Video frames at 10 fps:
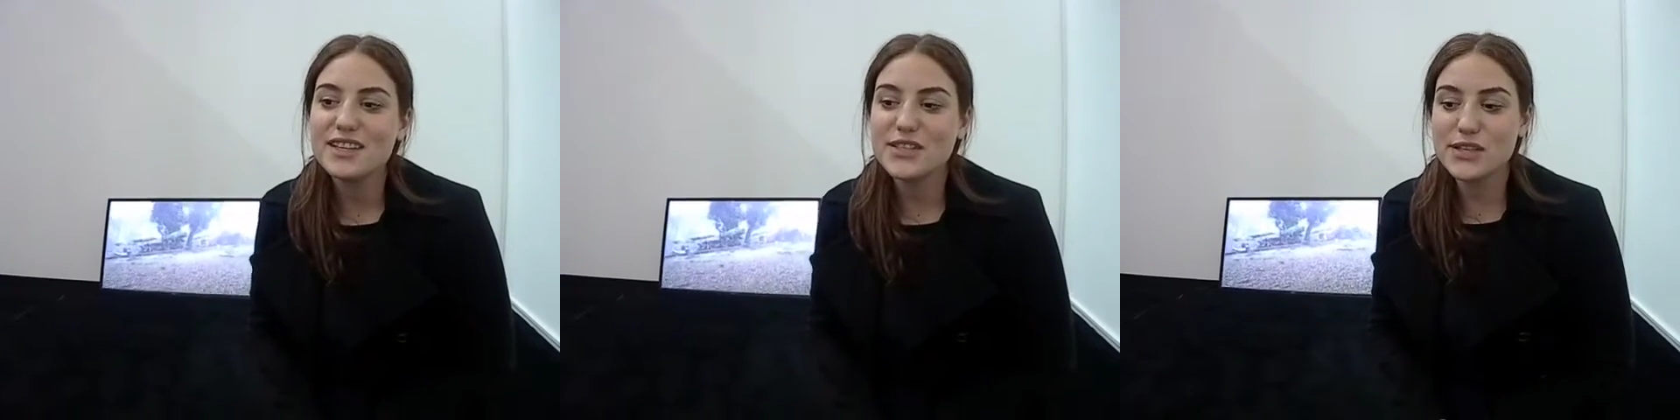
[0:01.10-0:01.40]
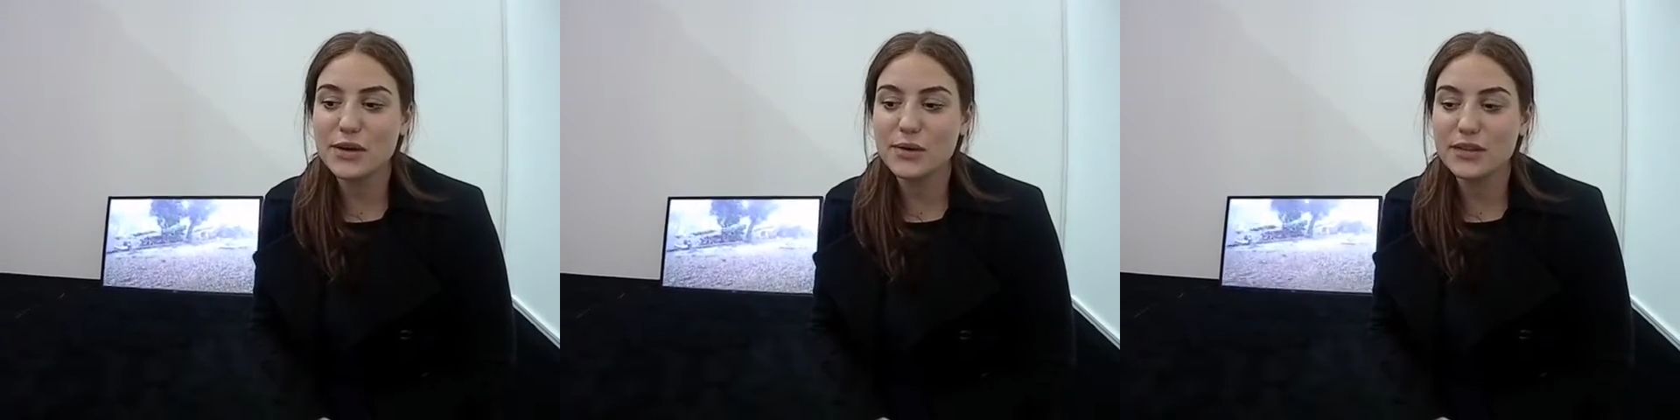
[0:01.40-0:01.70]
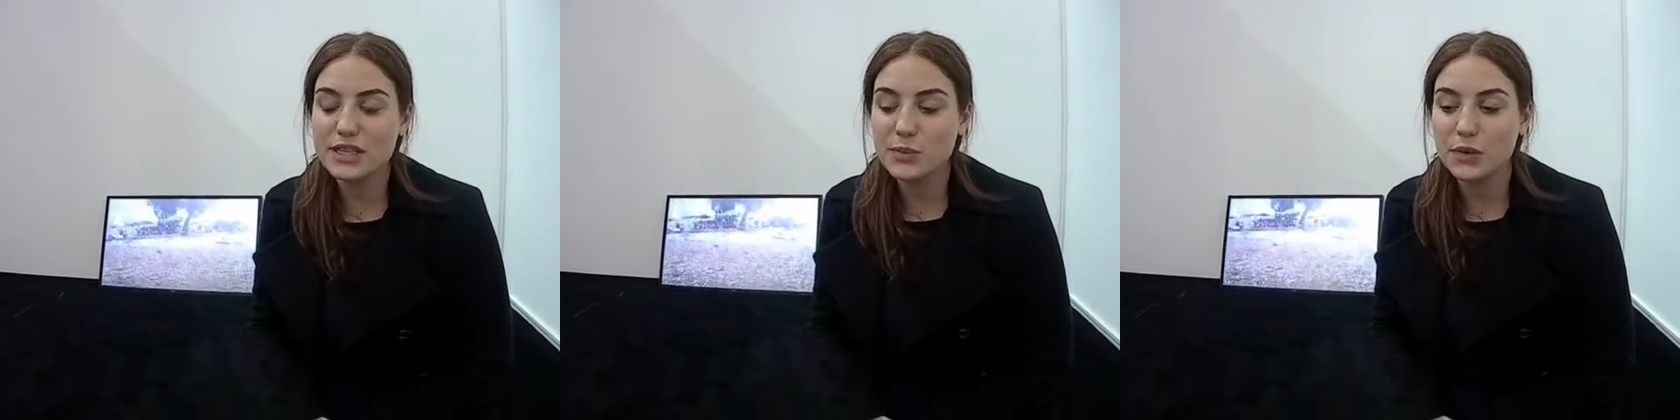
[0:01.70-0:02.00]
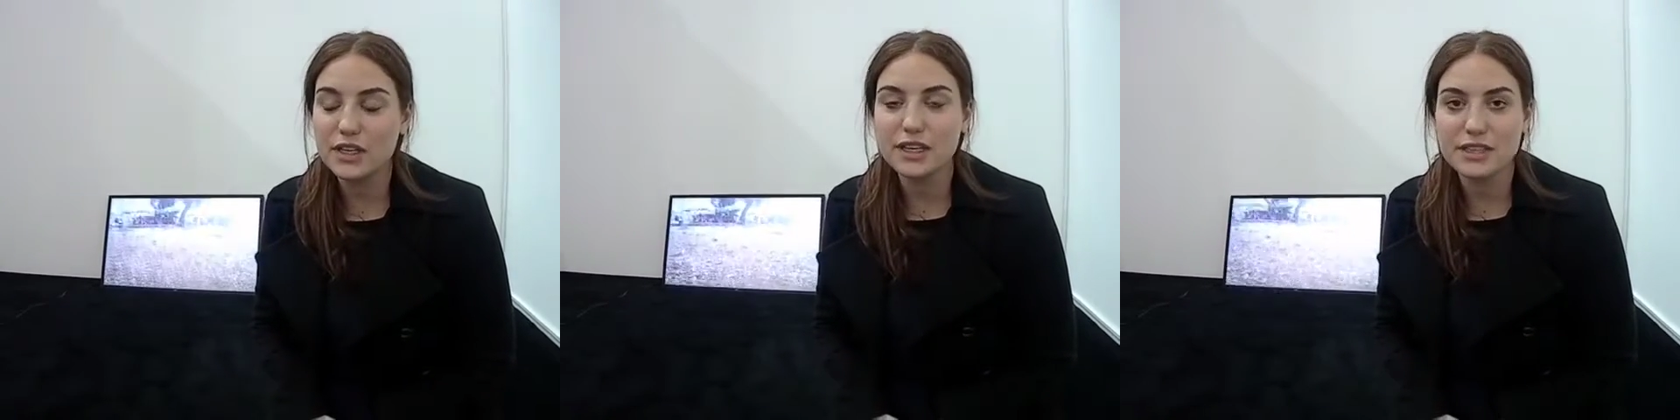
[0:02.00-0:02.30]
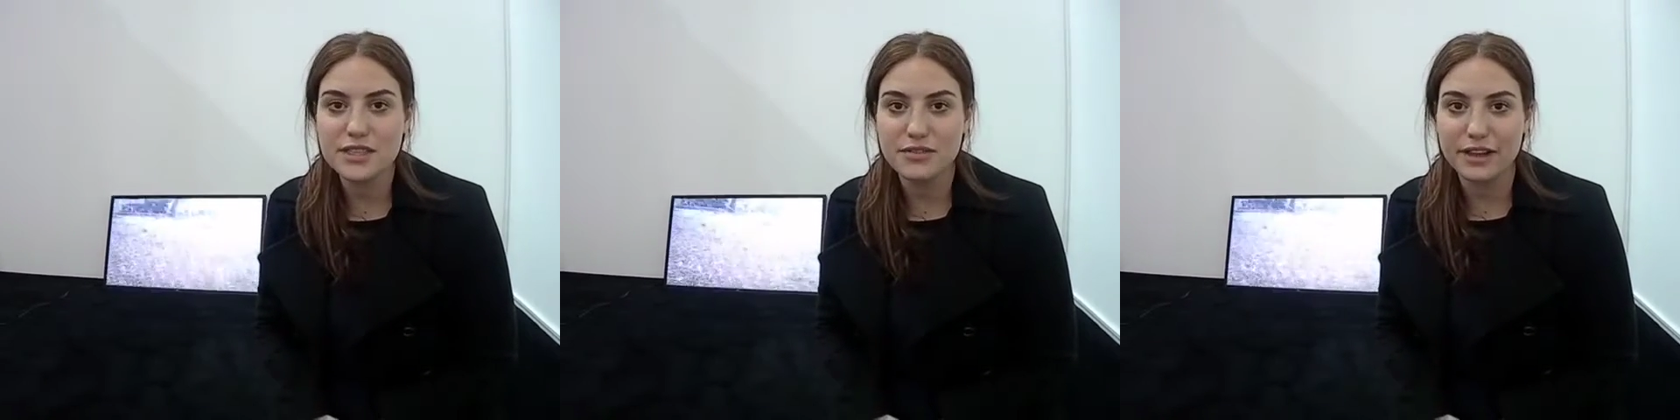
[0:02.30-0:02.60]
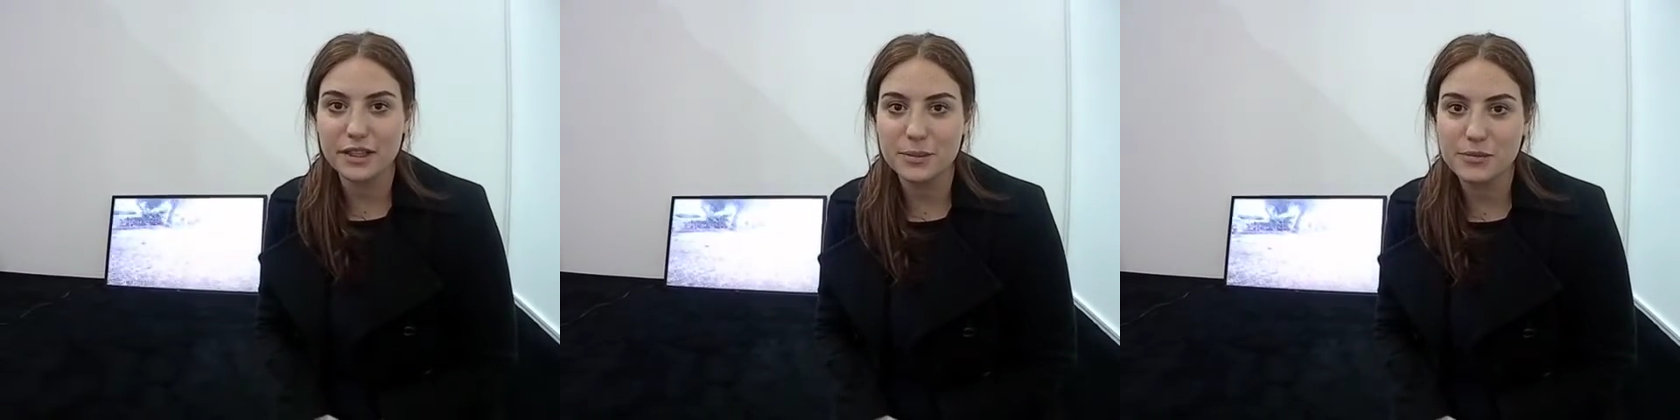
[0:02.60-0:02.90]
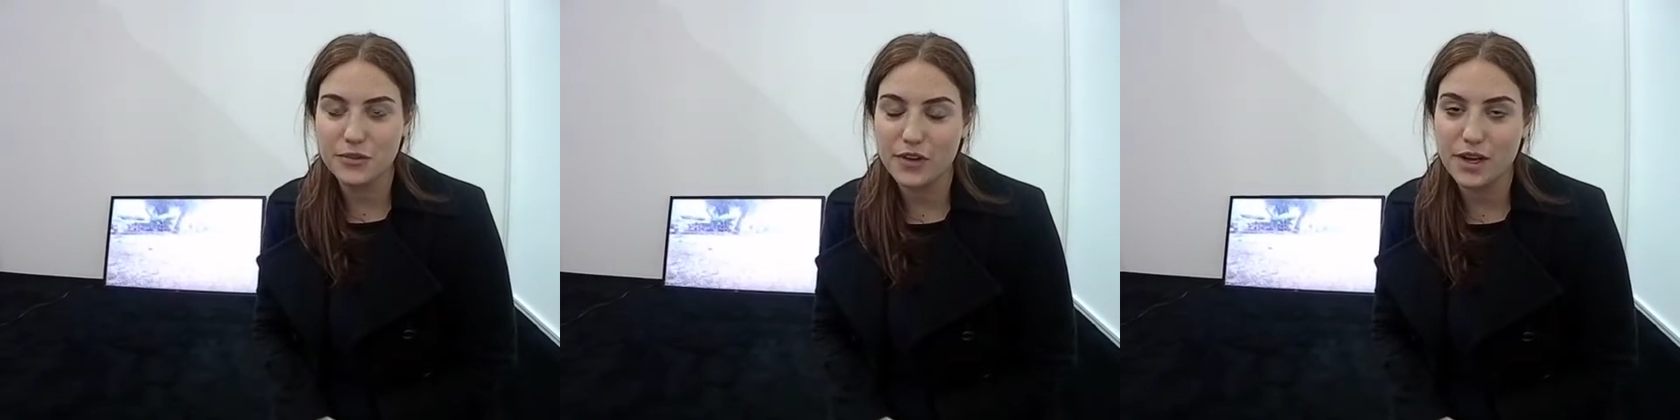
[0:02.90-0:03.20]
So this work
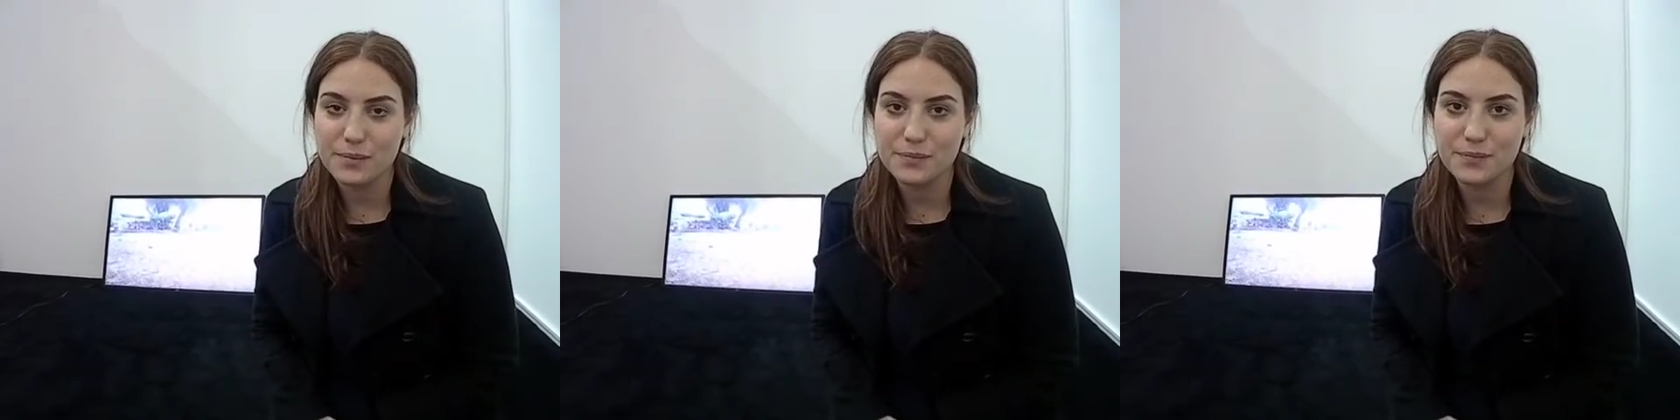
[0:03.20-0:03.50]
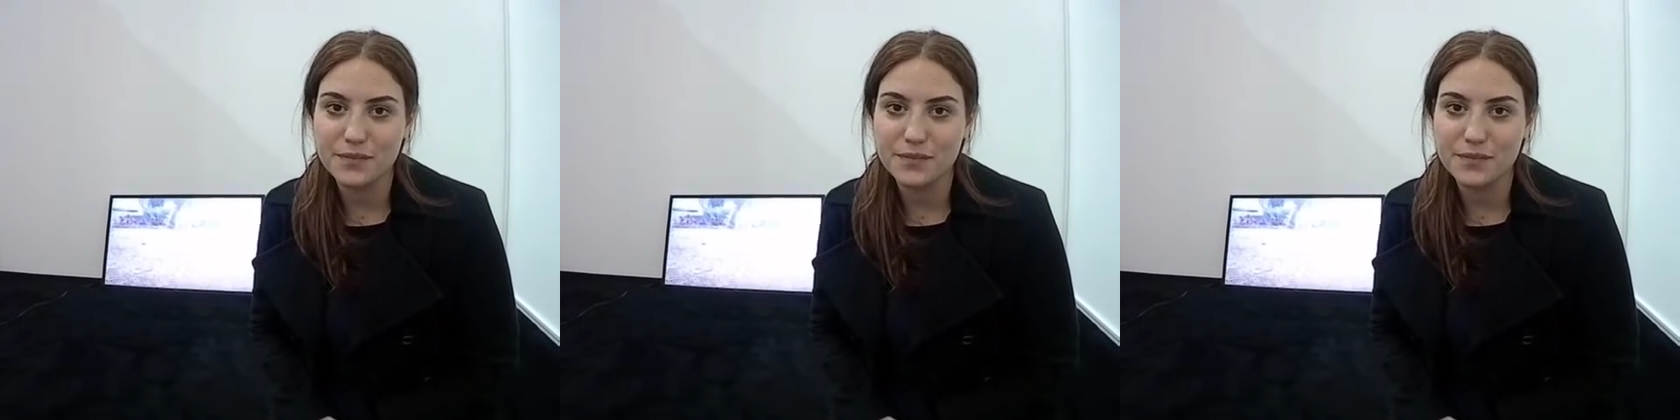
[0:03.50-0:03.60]
developed from